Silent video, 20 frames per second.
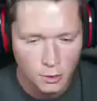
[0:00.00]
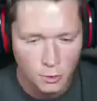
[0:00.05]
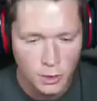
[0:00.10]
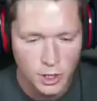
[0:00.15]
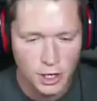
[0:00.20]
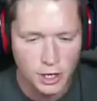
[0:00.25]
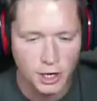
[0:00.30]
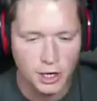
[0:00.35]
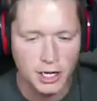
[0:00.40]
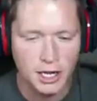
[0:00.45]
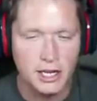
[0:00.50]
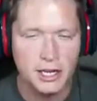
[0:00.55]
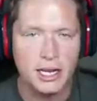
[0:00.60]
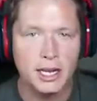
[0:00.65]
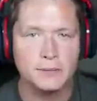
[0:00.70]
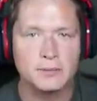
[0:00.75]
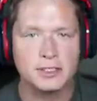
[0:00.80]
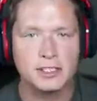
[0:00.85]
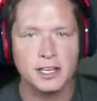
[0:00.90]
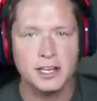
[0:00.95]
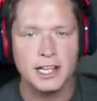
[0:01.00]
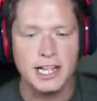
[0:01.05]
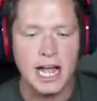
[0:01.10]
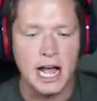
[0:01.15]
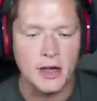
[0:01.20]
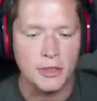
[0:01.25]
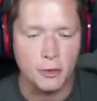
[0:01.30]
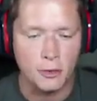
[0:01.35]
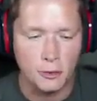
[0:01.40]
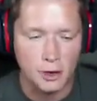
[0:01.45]
We are going to end up sitting
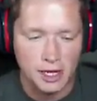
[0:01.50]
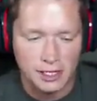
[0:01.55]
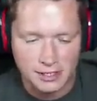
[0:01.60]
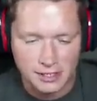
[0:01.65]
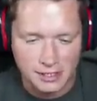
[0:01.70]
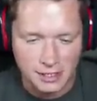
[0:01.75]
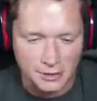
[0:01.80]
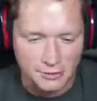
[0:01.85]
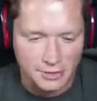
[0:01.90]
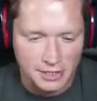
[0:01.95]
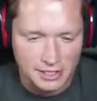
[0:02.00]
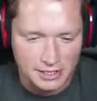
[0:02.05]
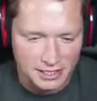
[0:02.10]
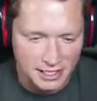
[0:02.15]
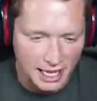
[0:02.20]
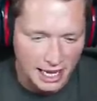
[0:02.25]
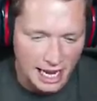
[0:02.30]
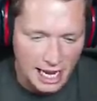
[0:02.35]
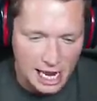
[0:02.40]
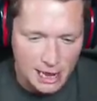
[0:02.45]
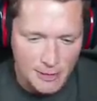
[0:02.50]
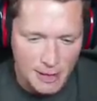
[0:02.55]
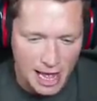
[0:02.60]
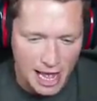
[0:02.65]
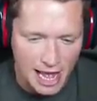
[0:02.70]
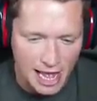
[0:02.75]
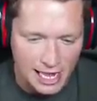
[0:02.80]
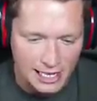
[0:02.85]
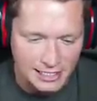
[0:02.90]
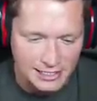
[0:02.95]
out the rest of this game,
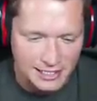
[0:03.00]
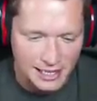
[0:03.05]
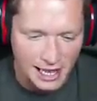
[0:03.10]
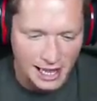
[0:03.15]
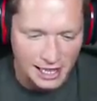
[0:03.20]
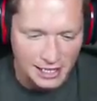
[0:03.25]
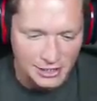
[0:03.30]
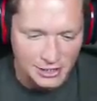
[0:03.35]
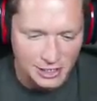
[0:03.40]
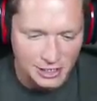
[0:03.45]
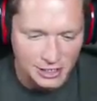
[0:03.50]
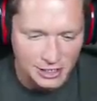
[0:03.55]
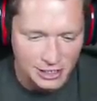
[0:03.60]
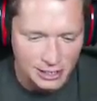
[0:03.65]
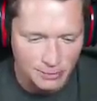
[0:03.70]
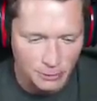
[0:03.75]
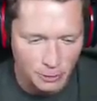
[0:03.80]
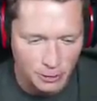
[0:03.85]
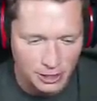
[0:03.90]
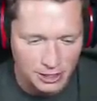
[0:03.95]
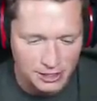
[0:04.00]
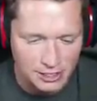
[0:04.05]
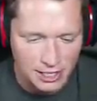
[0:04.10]
and GG, boys.